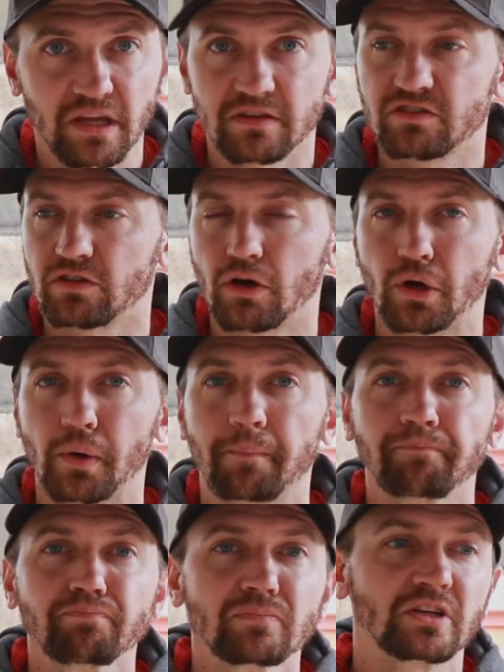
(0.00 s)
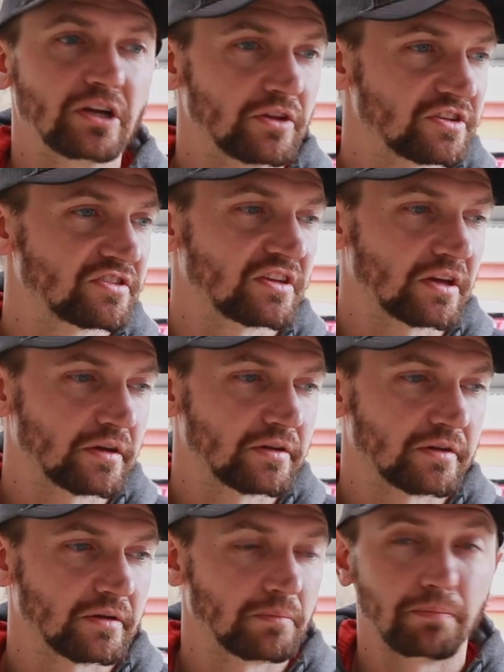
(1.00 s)
And so, you know, this thing
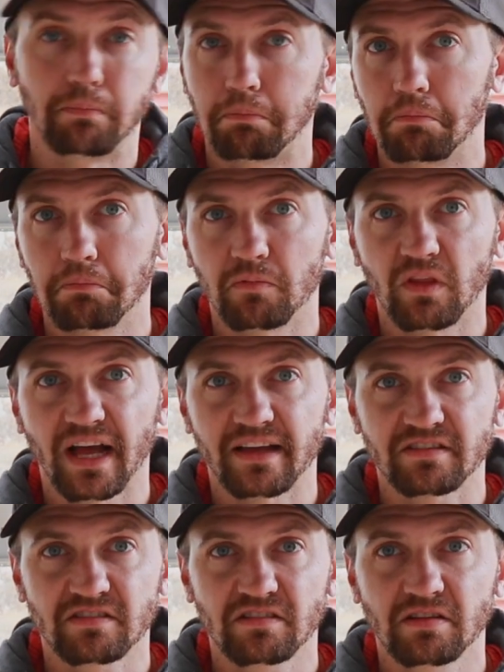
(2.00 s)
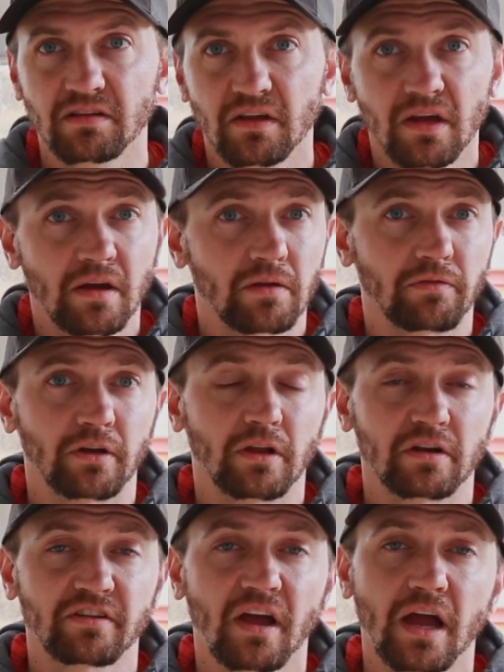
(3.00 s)
could last a very
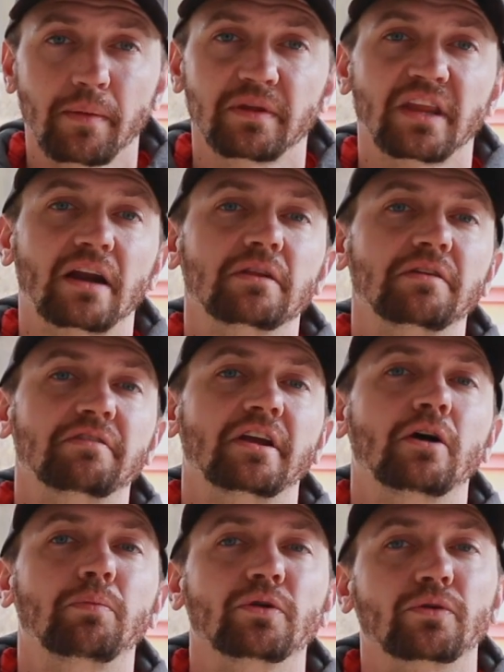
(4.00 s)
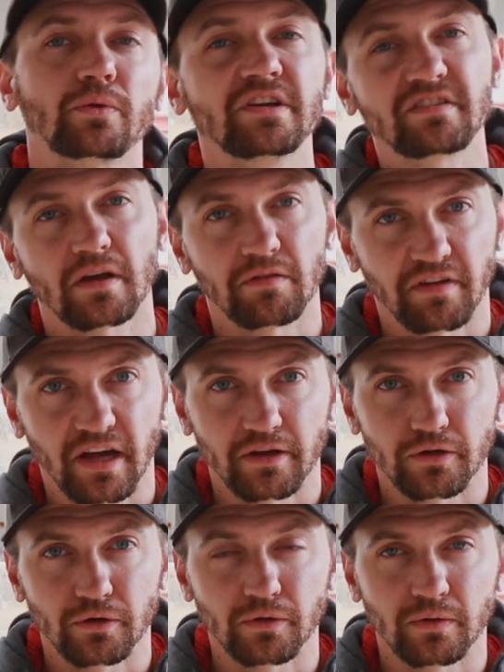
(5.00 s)
long time, and that'll even help with the resale
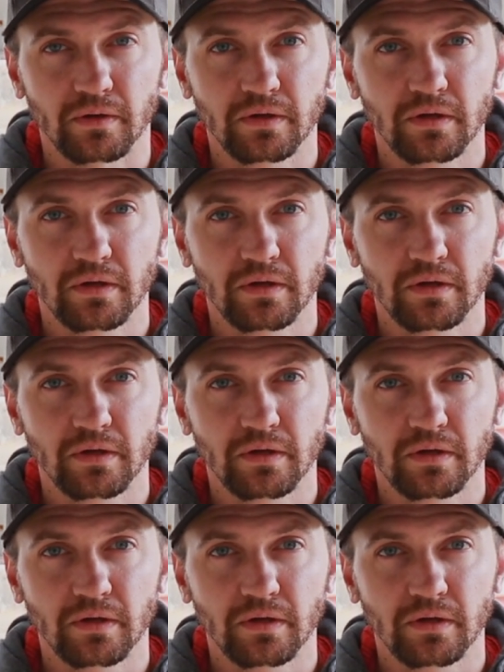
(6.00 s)
value